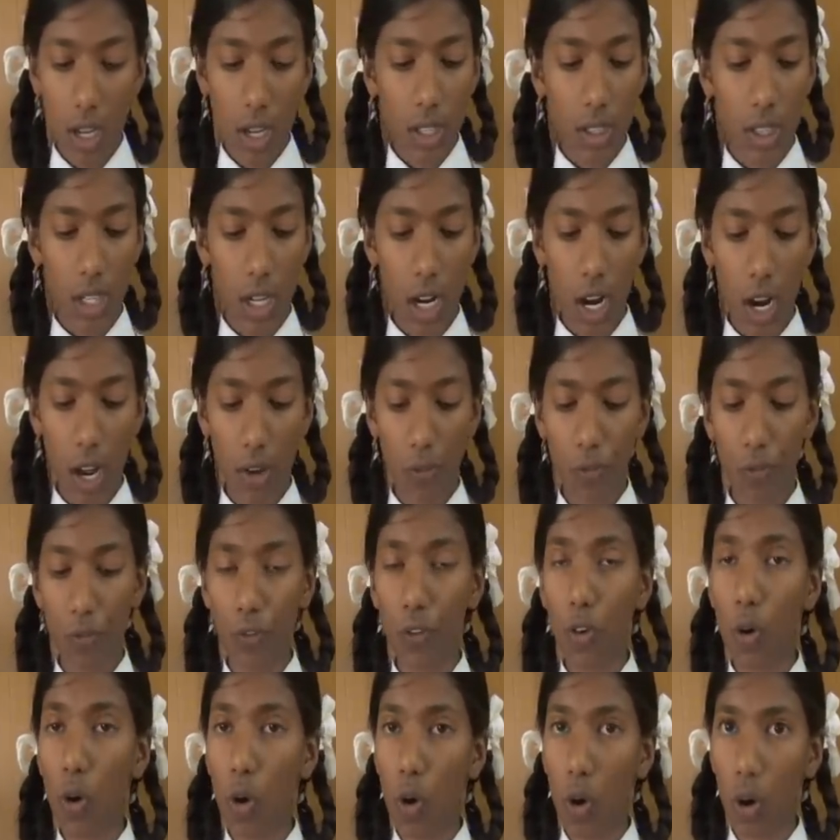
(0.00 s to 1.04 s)
There are
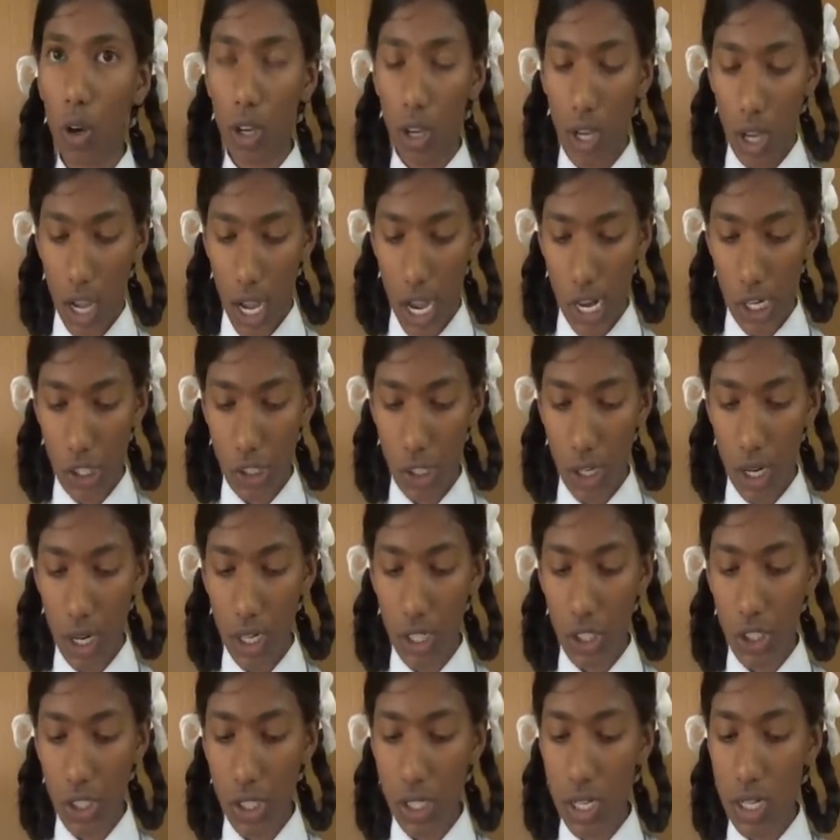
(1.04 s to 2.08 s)
folk and
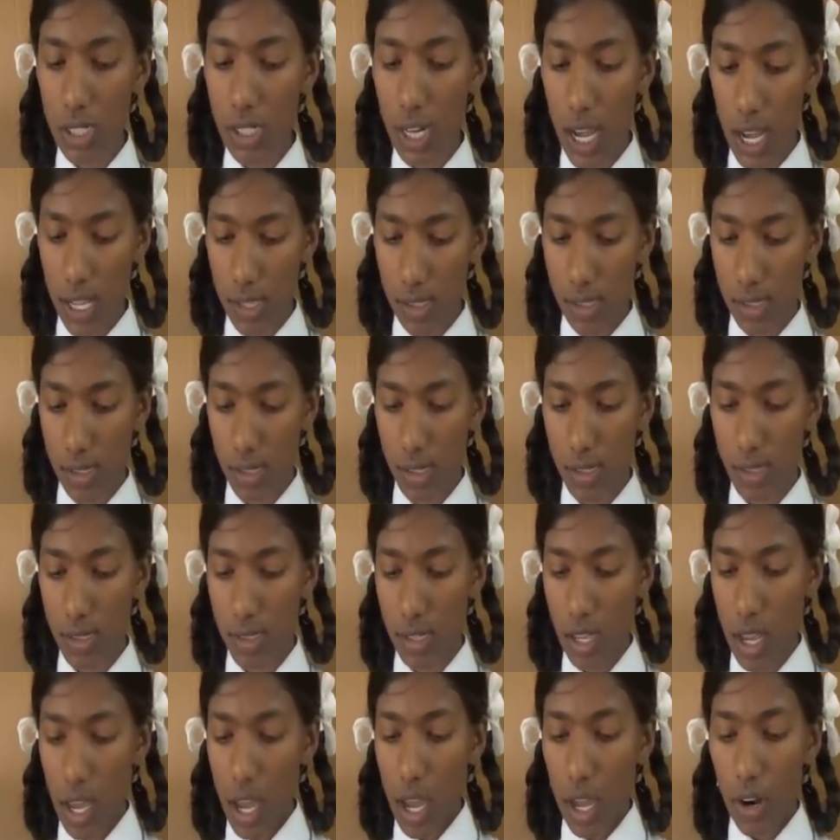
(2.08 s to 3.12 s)
traditional
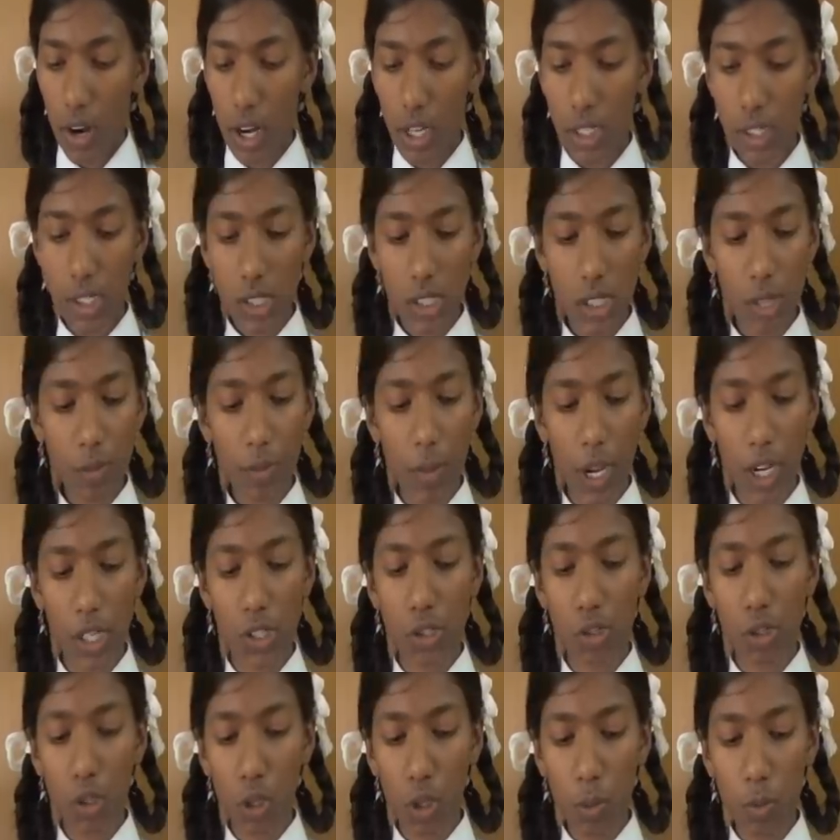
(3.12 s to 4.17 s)
dances rendered by
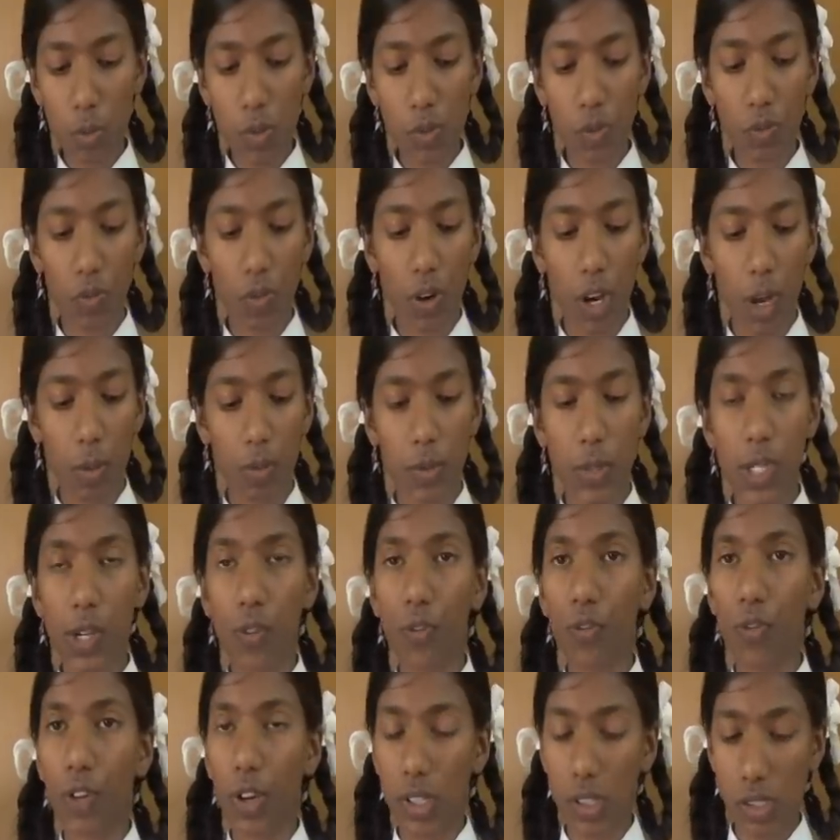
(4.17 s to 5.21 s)
troops from
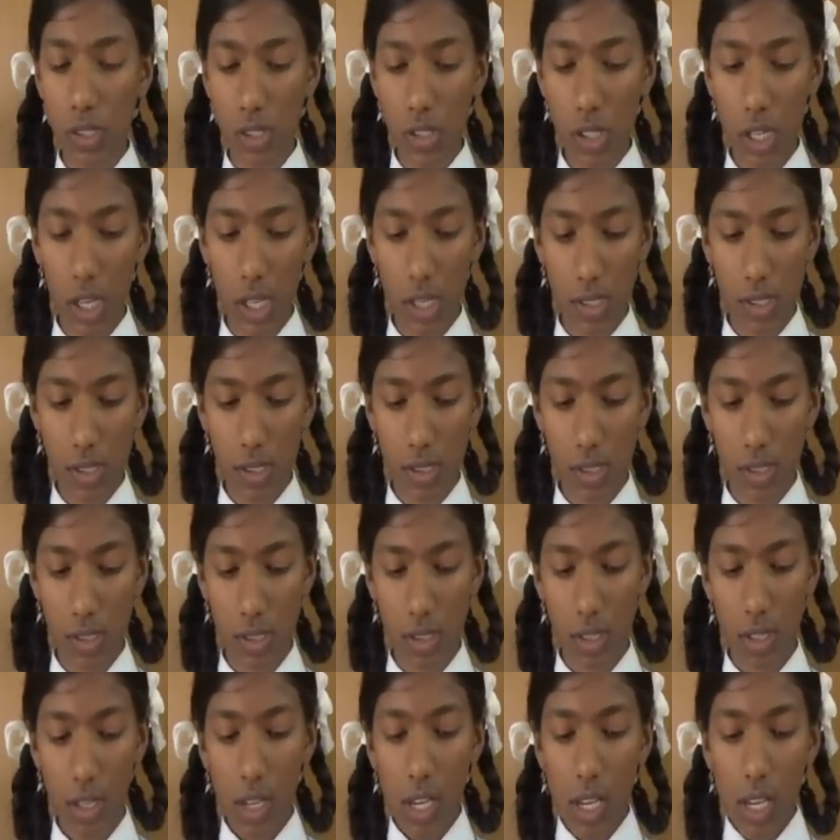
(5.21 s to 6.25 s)
different
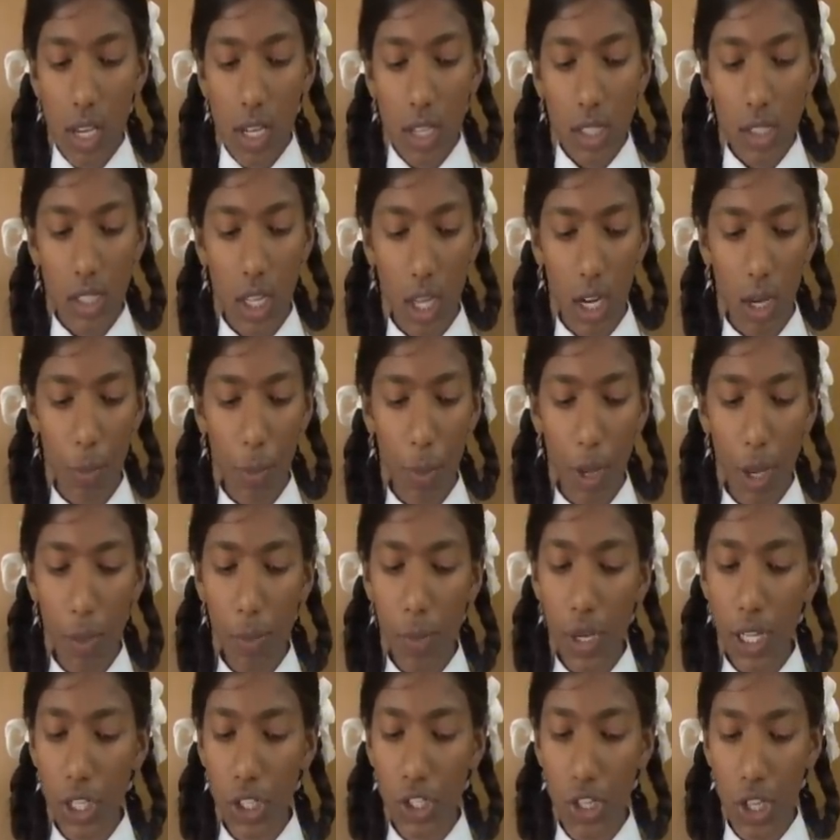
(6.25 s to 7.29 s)
states. The
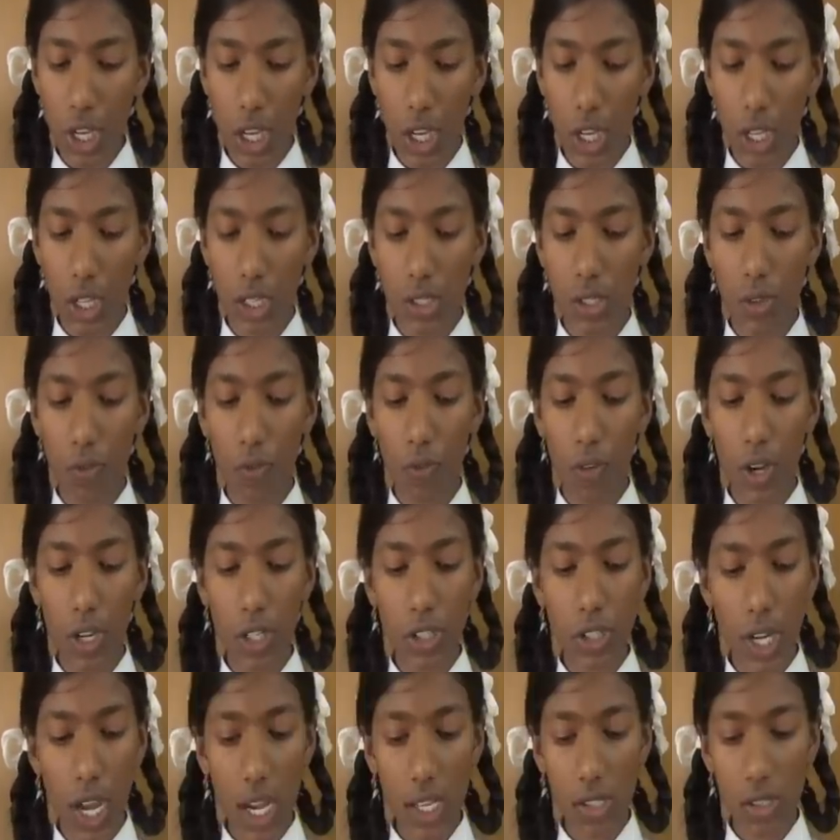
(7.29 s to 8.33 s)
Republic Day is a
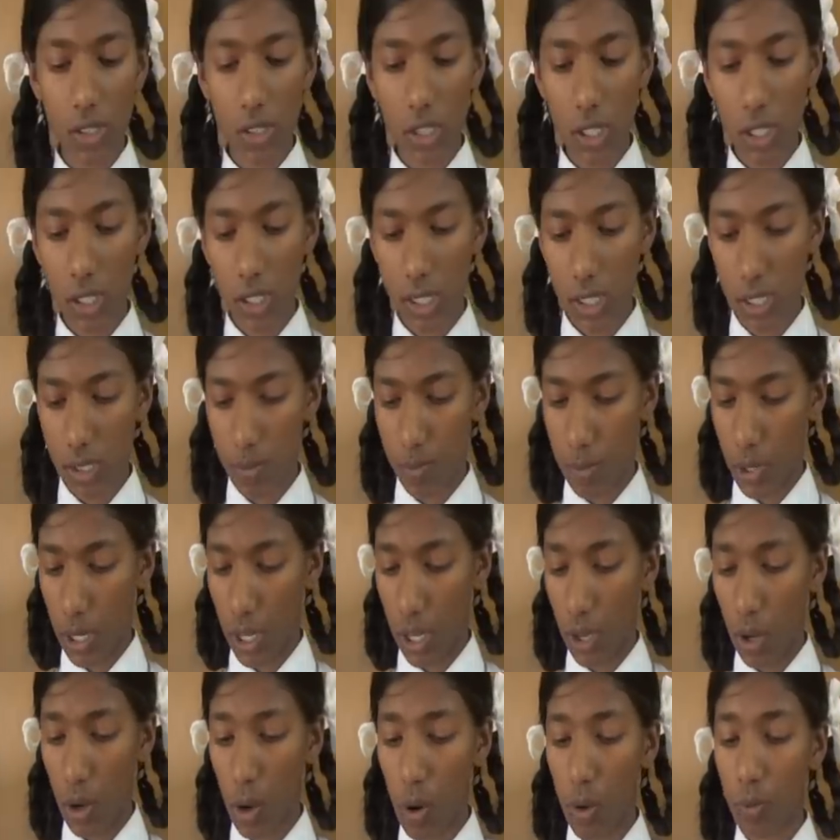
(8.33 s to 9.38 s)
fantastic
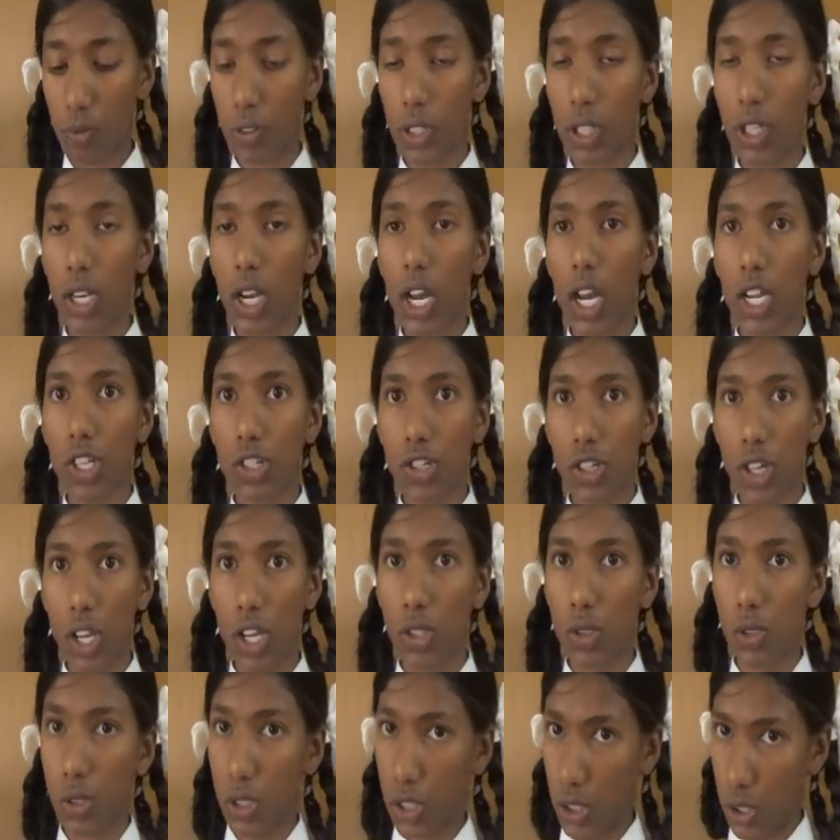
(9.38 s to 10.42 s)
display of the cultural
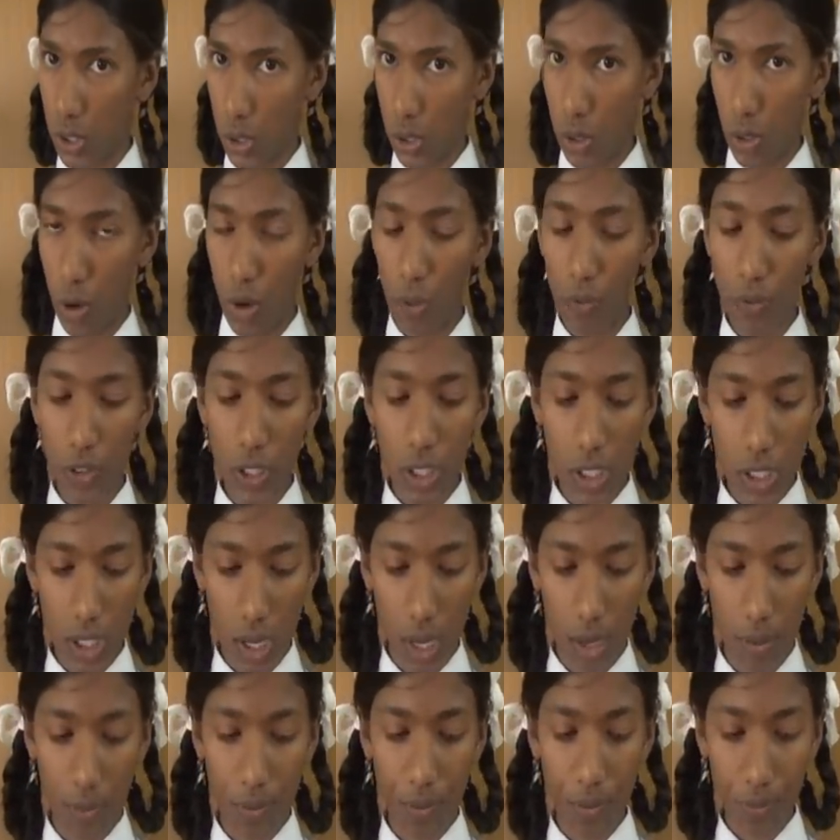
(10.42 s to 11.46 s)
unity of
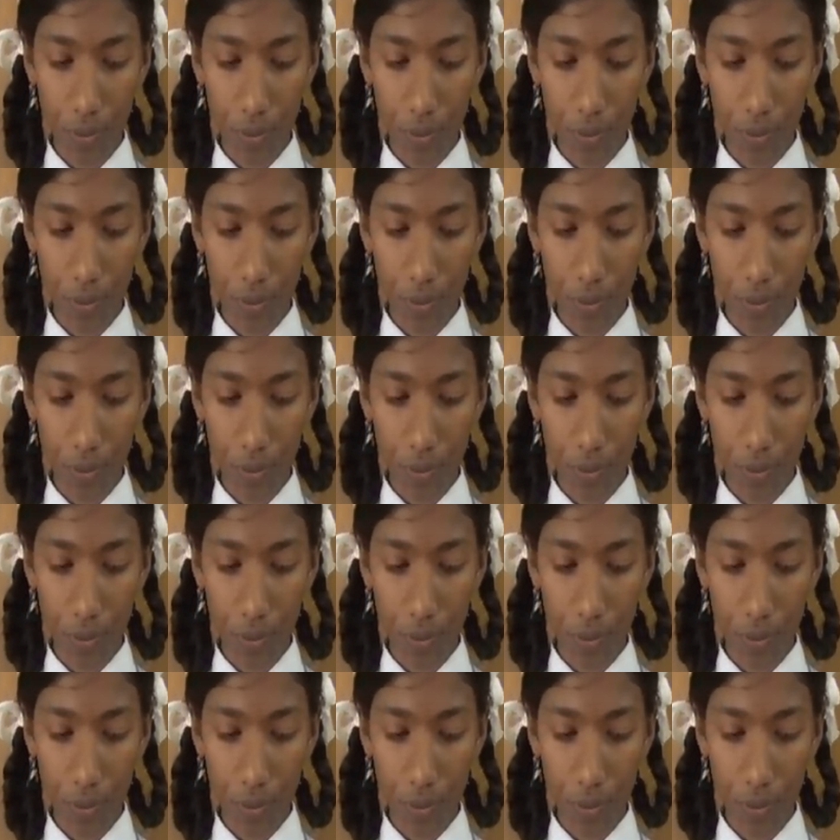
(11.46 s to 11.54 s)
India.